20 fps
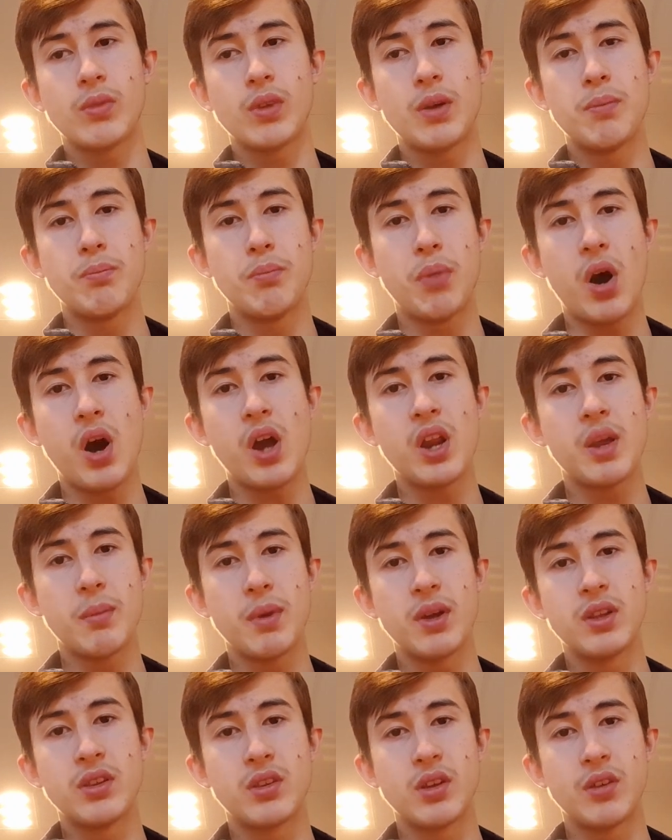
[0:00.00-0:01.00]

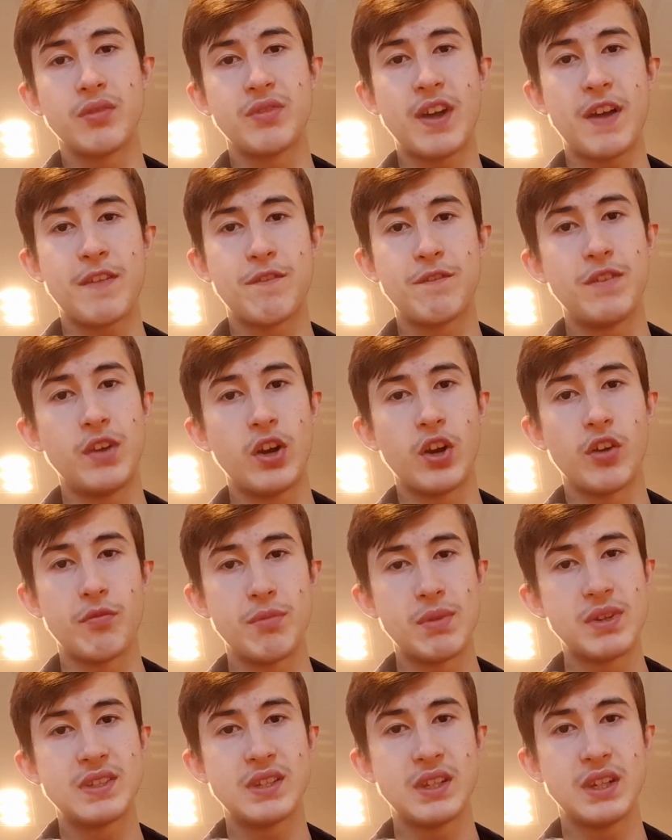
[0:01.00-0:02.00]
embodiment of that fear of
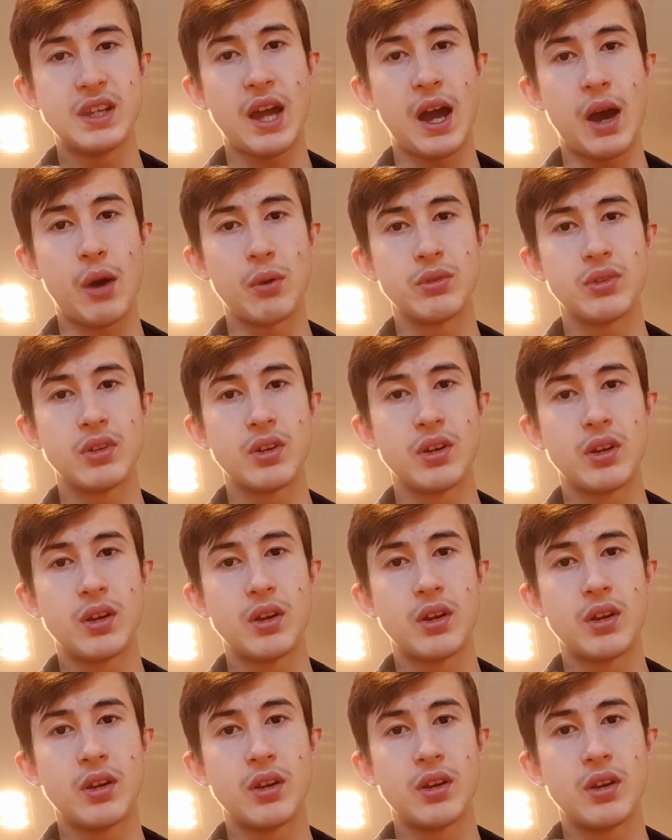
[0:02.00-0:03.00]
missing out.
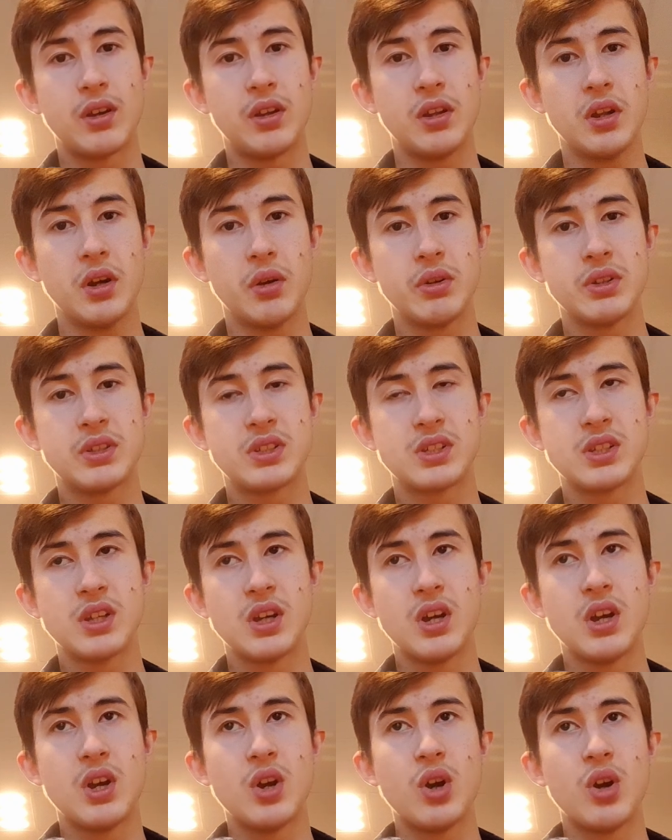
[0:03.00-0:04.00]
It's
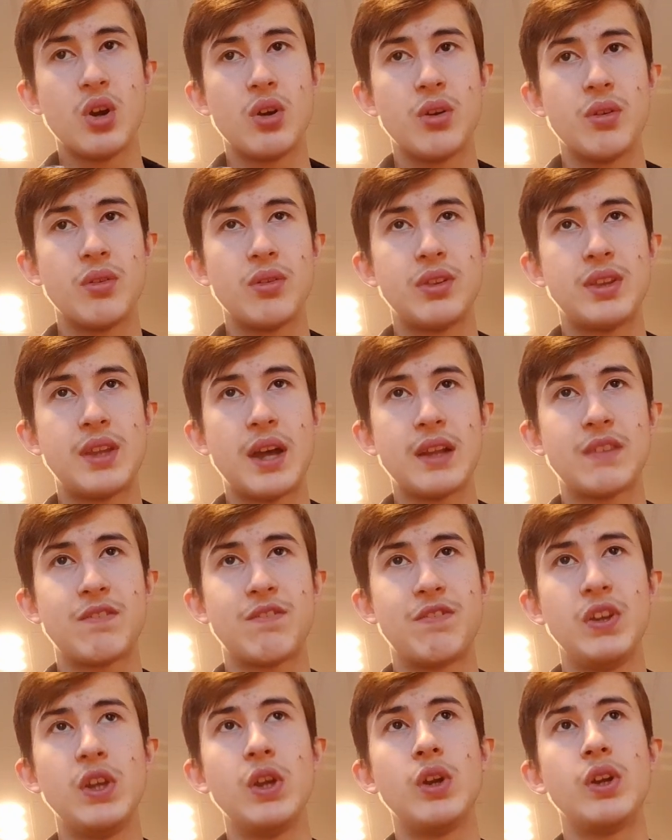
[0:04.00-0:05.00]

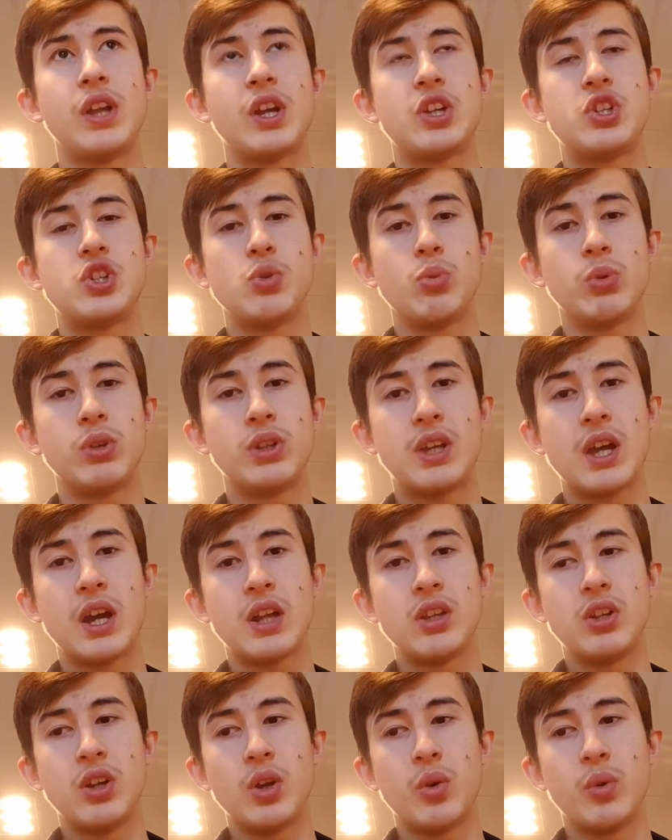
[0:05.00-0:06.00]
that fear that you would
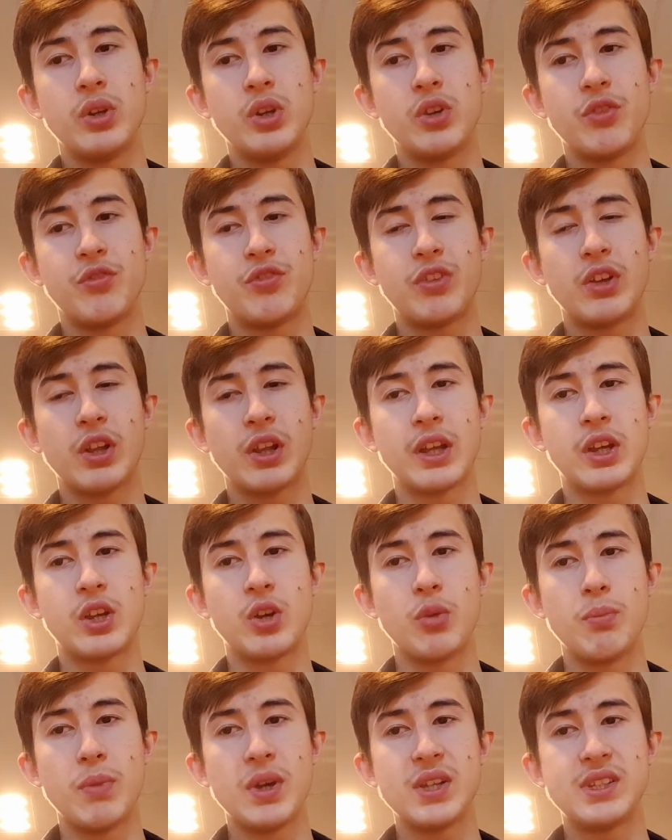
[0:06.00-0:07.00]
get, when you feel like
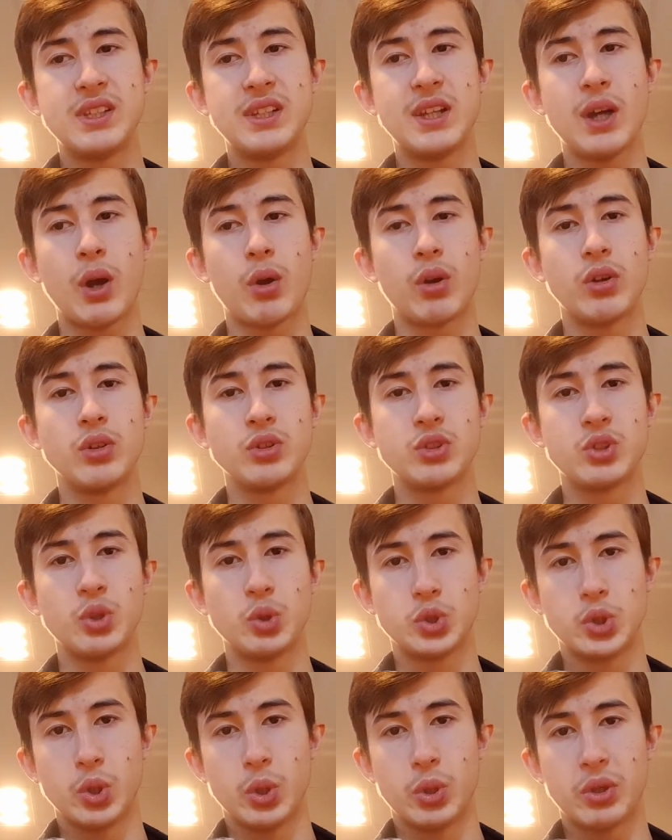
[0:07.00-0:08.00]
you're missing out on a
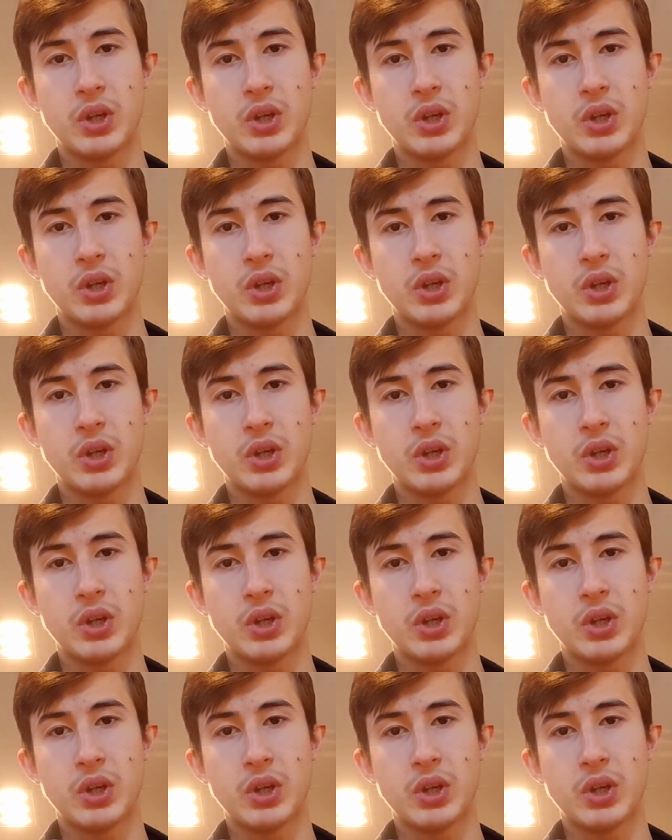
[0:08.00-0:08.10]
social